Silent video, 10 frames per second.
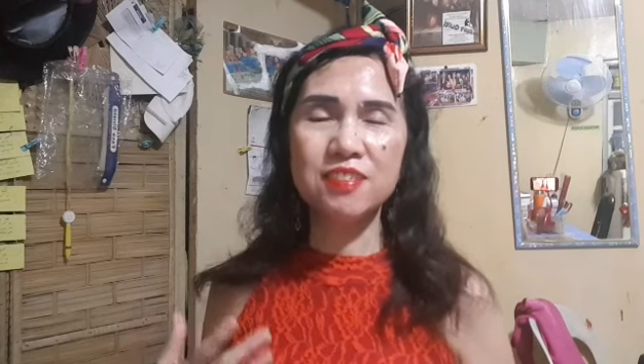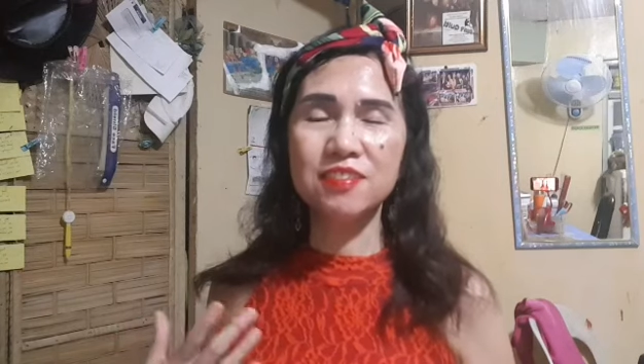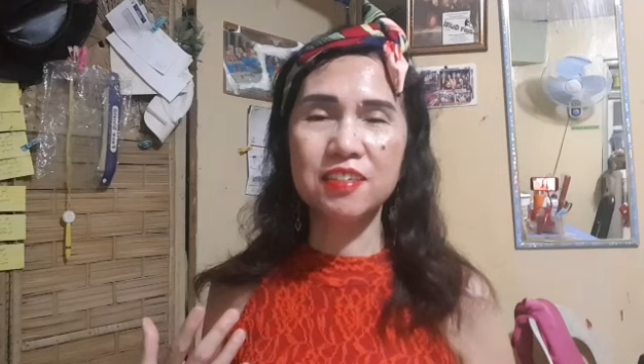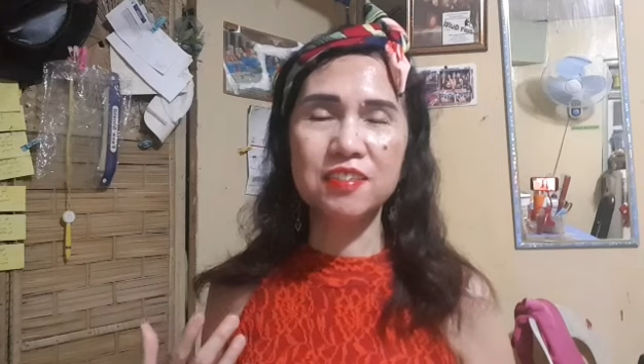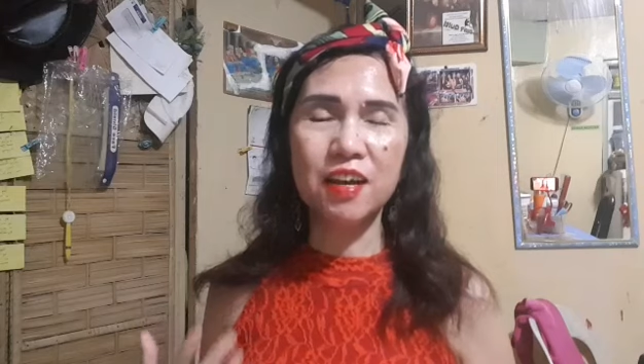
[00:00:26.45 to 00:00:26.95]

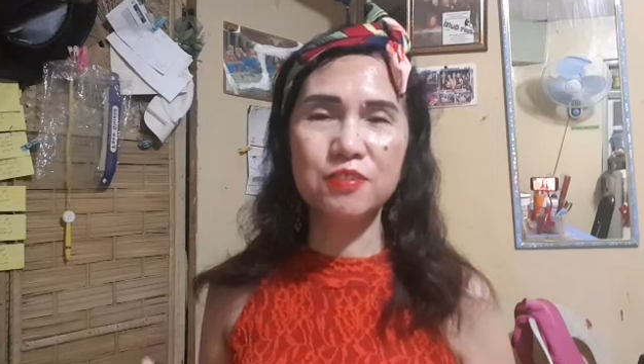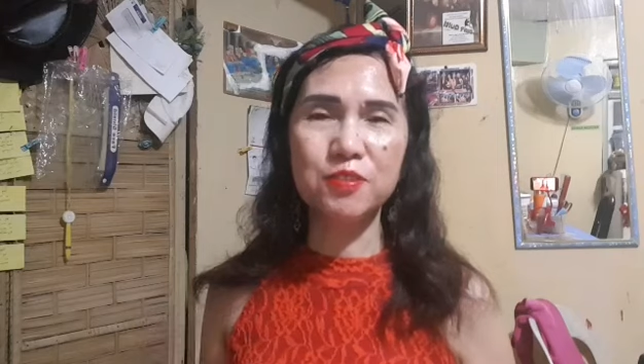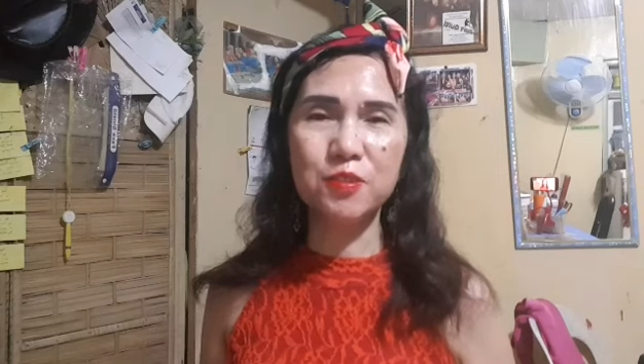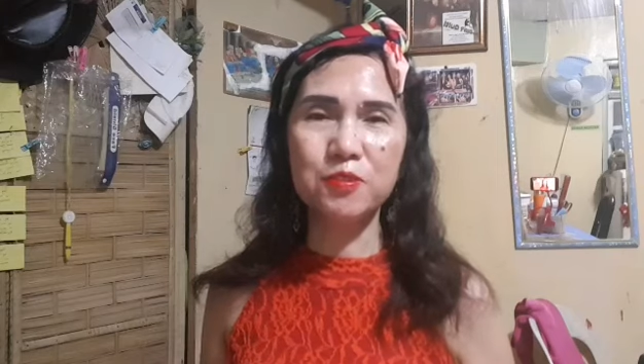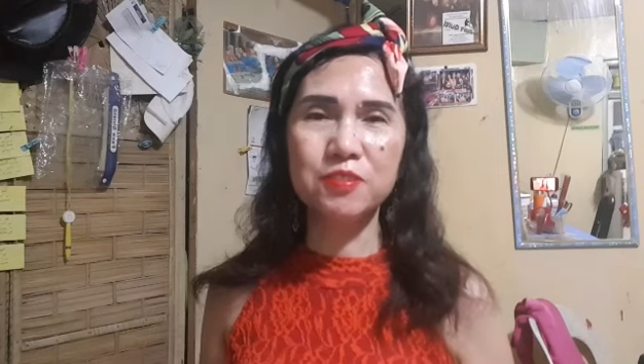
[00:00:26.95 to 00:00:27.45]
still
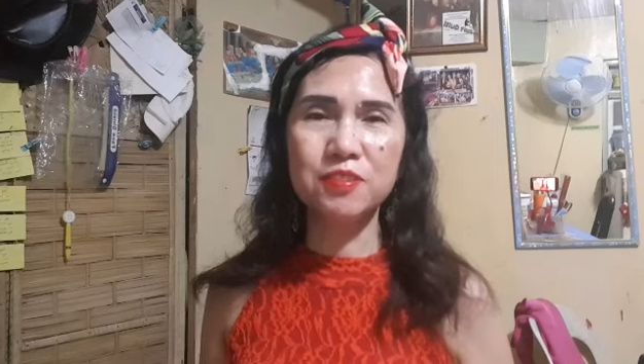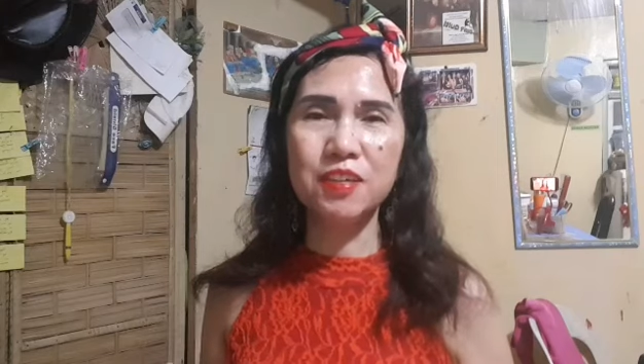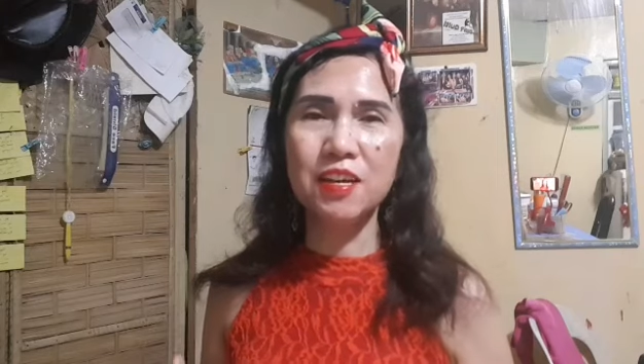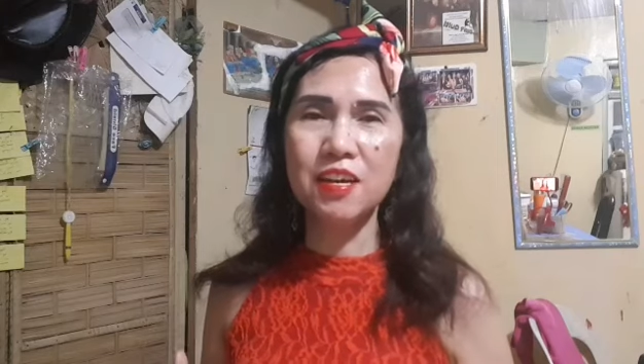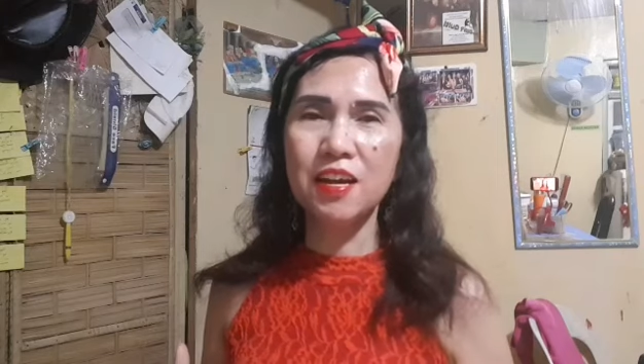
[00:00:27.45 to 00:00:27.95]
unknown
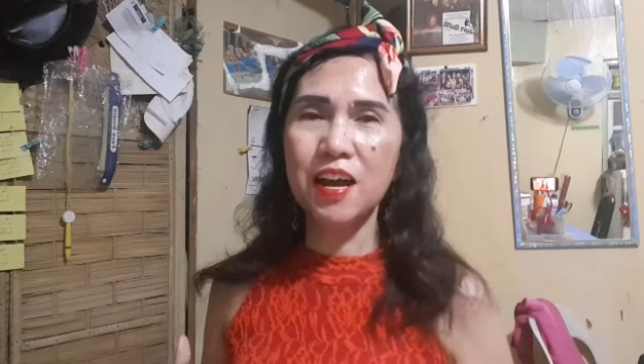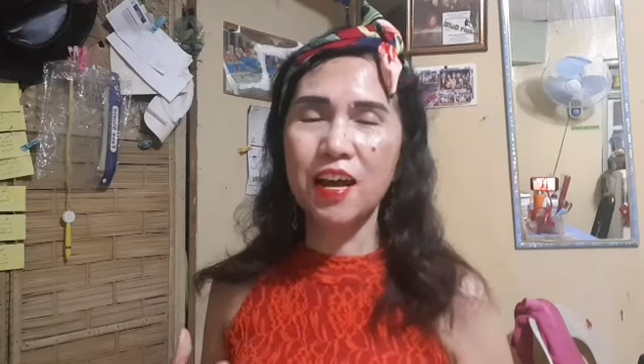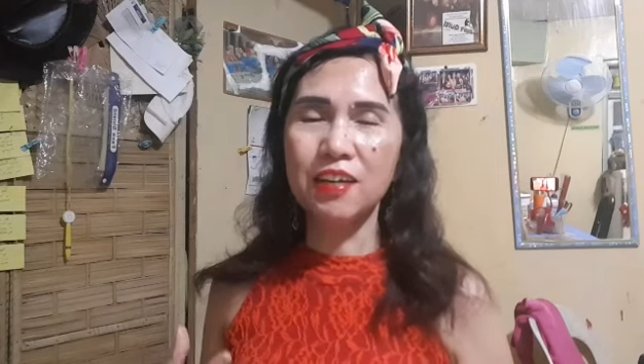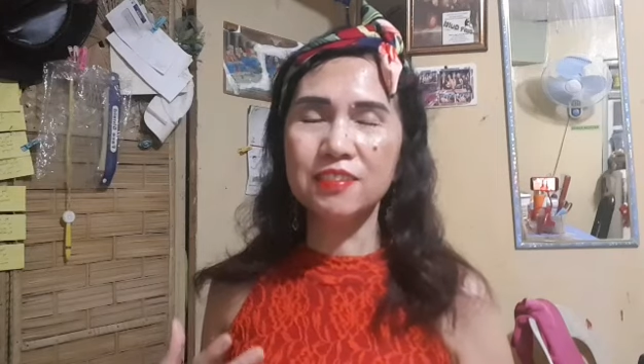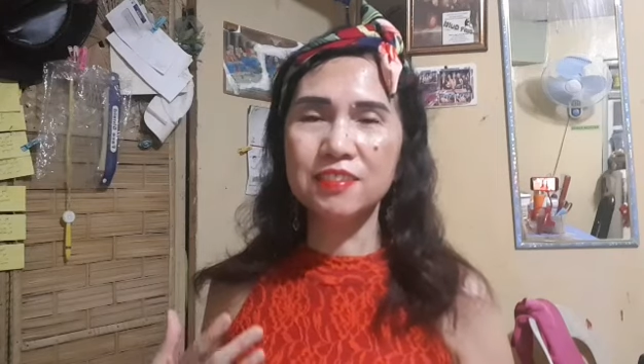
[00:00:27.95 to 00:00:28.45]

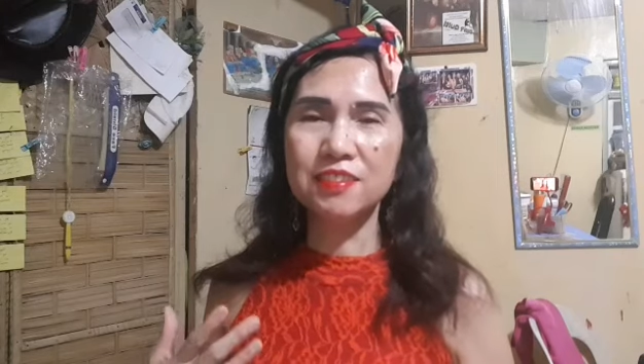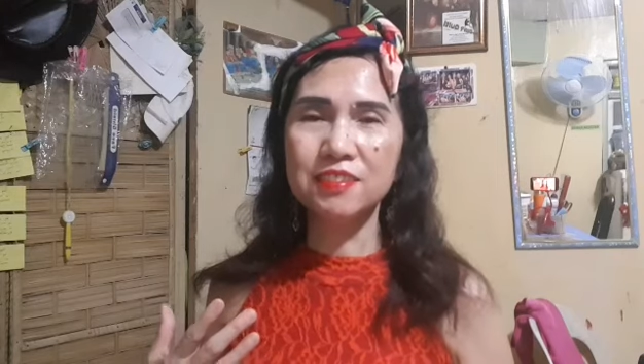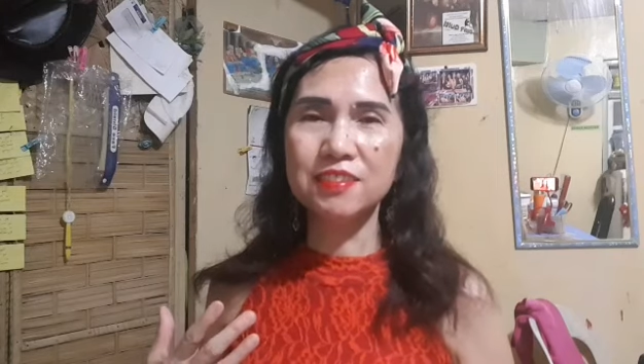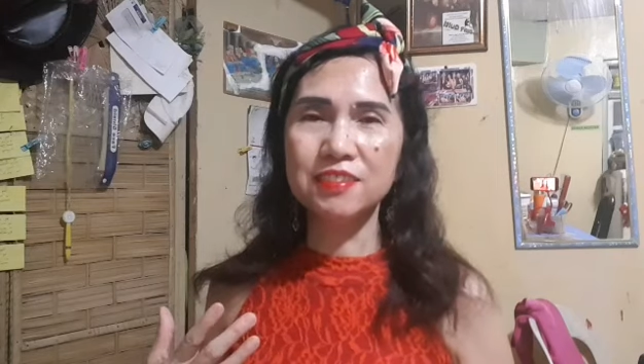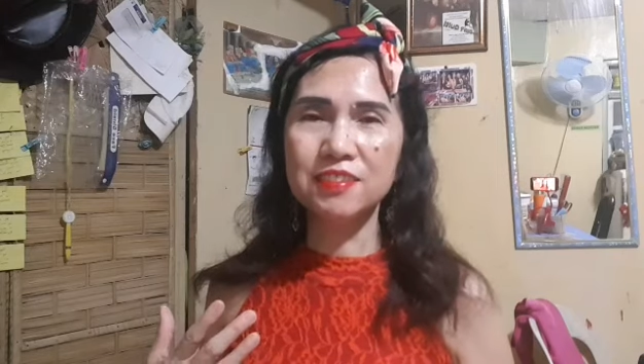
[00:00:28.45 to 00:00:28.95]

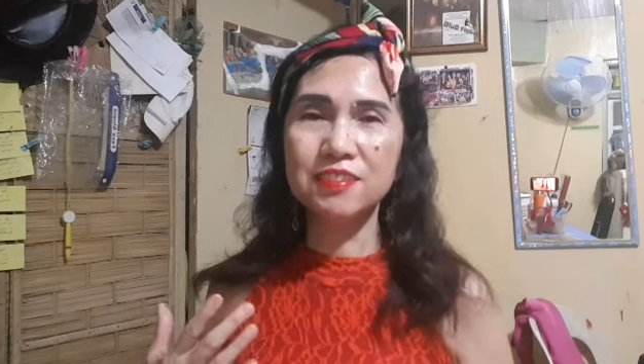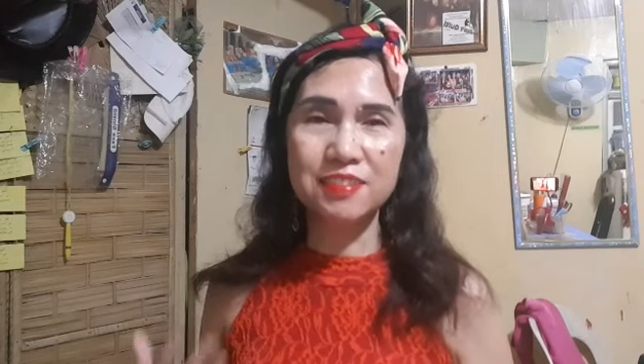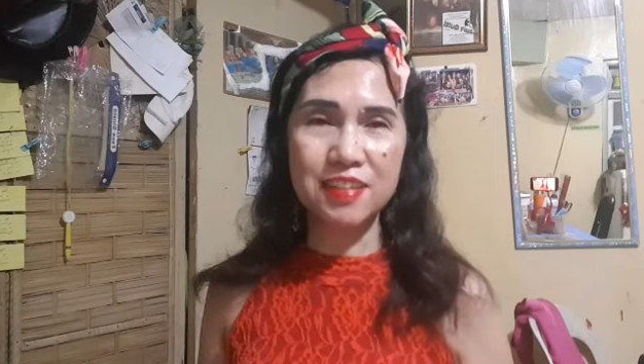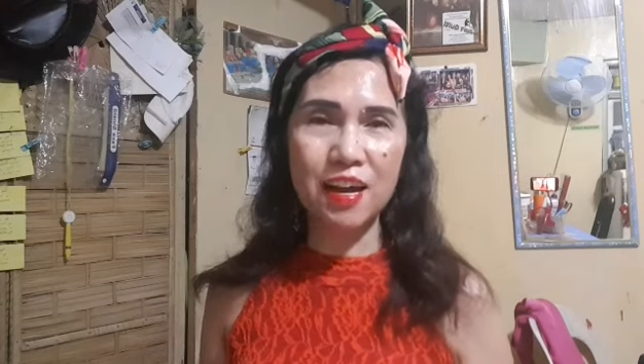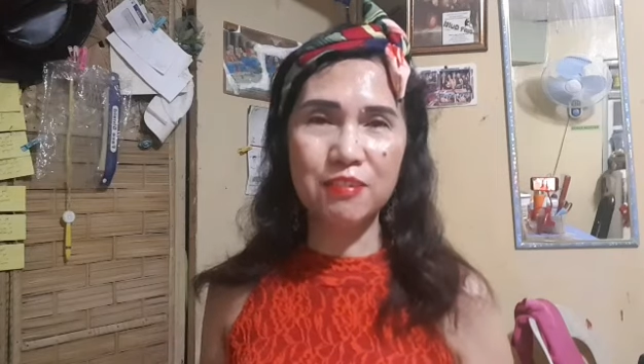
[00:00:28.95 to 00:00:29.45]
until
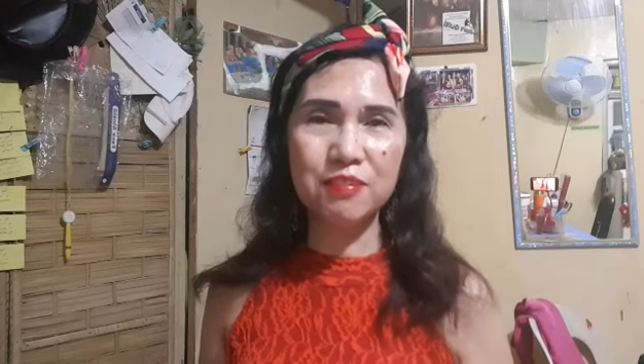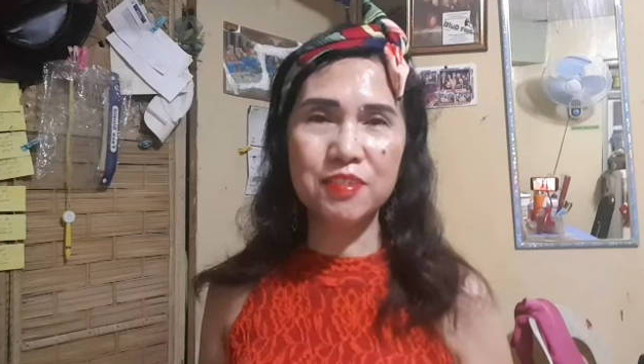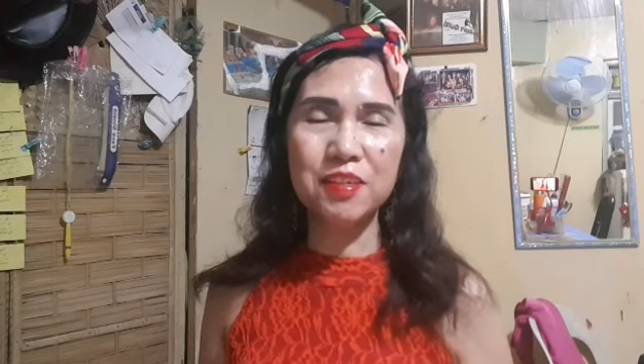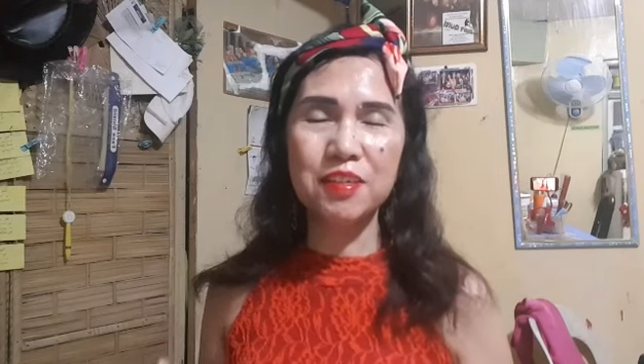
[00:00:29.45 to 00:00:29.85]
now,